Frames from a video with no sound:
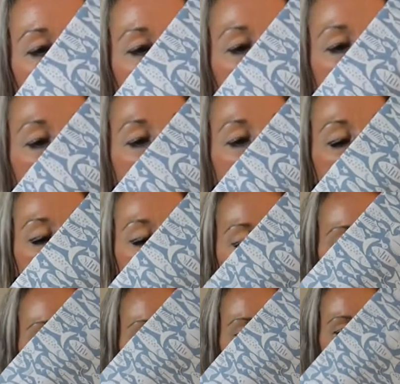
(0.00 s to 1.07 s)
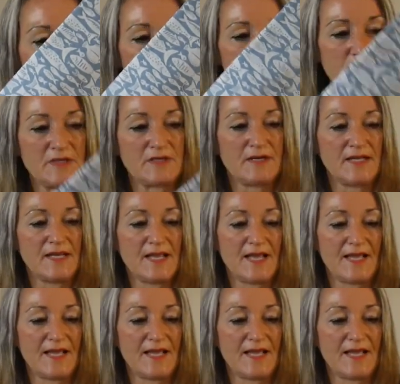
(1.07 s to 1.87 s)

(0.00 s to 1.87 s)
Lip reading: very much an impulse buy,